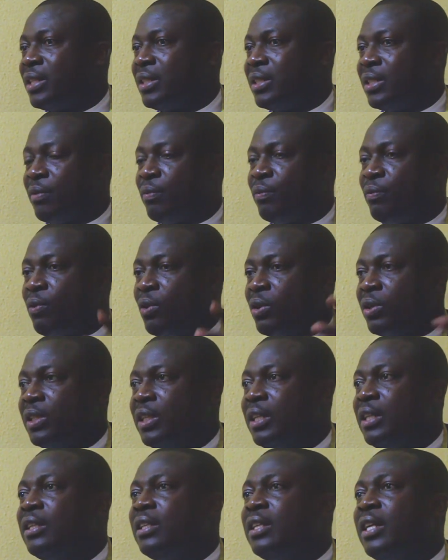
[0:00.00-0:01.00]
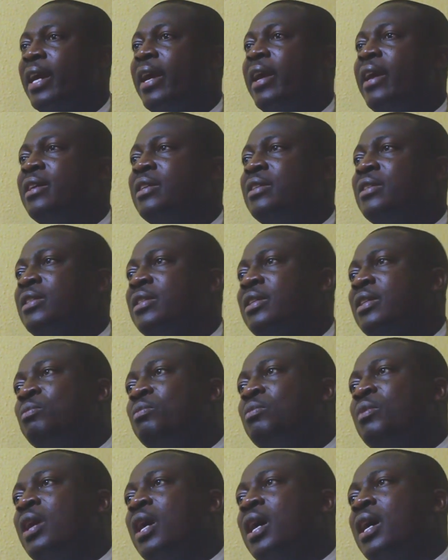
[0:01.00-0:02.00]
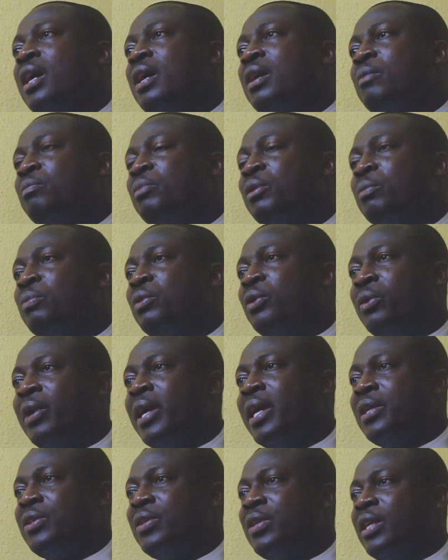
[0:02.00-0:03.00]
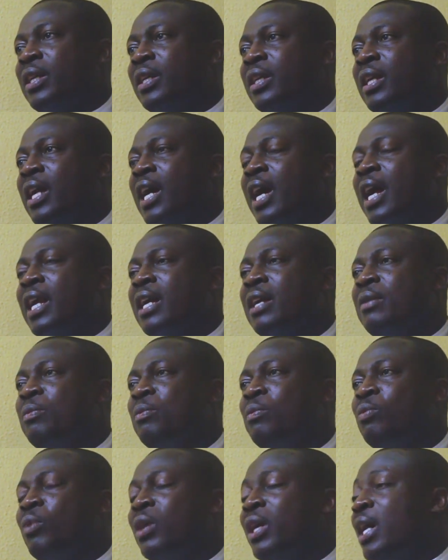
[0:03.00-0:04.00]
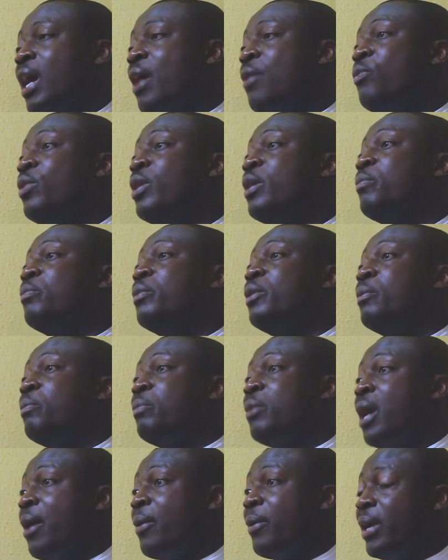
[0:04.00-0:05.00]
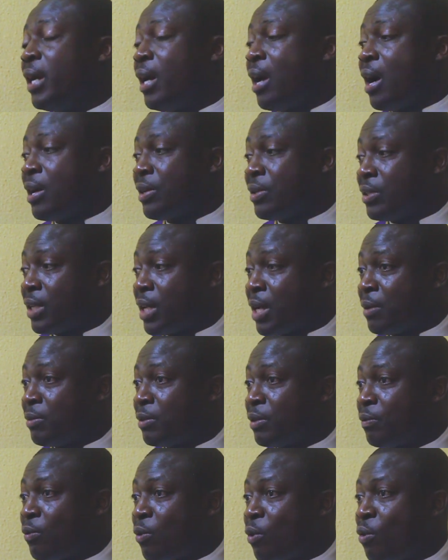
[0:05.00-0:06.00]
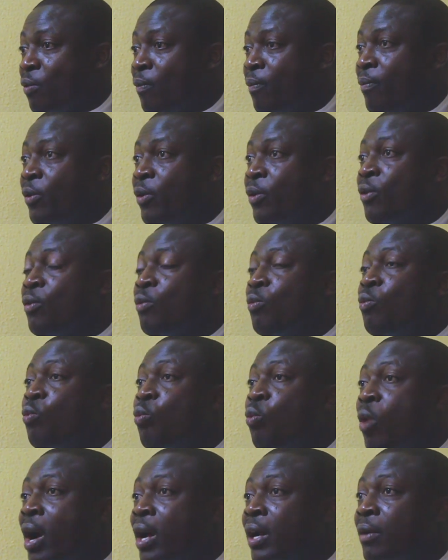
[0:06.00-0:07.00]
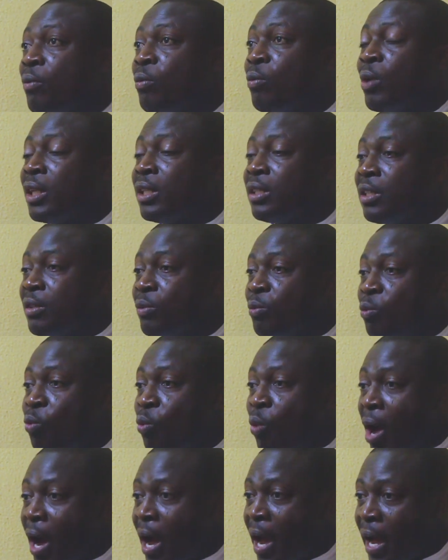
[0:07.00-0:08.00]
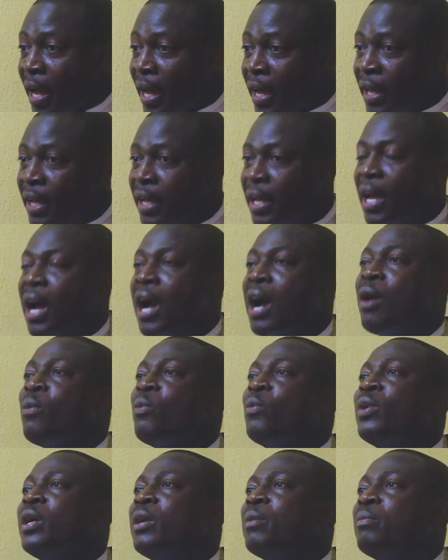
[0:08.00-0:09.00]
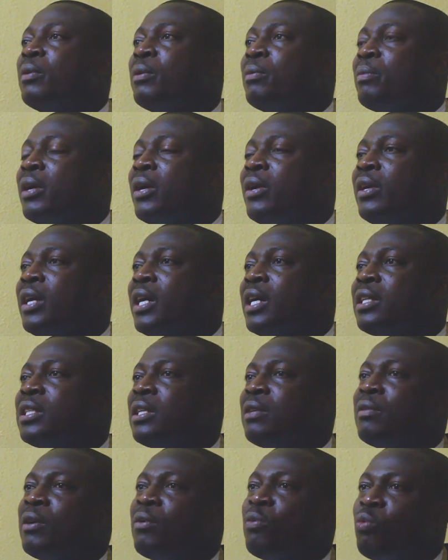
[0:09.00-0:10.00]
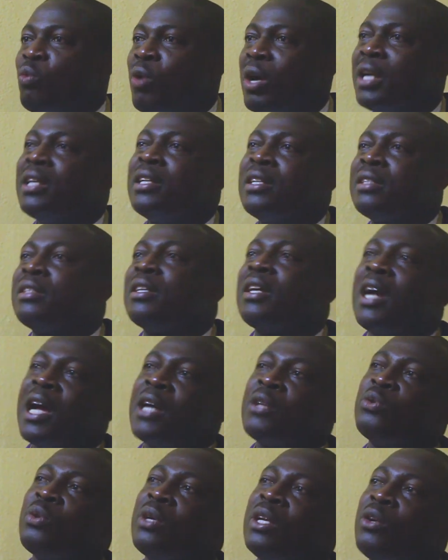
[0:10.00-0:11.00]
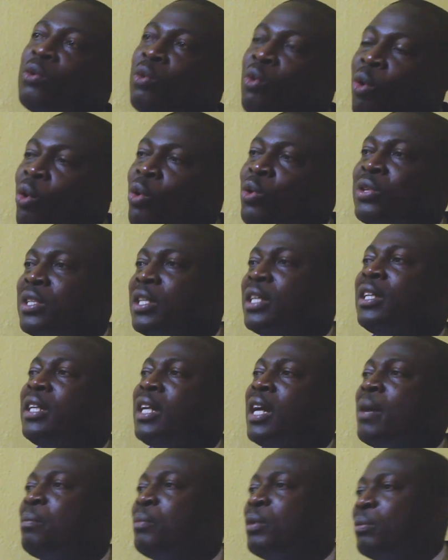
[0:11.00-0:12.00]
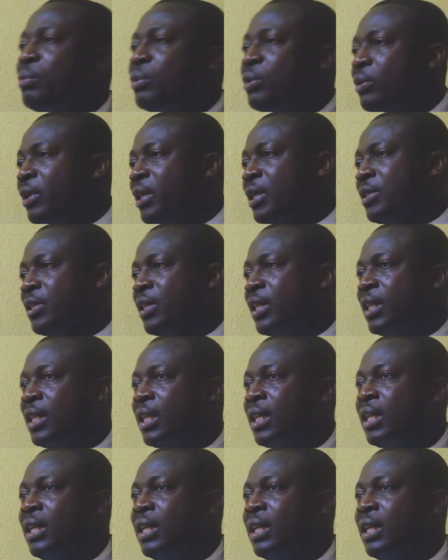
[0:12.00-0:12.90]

It's a 40 days preparation. And what are we preparing ourselves for? Why are we preparing ourselves? What is actually causing that preparation?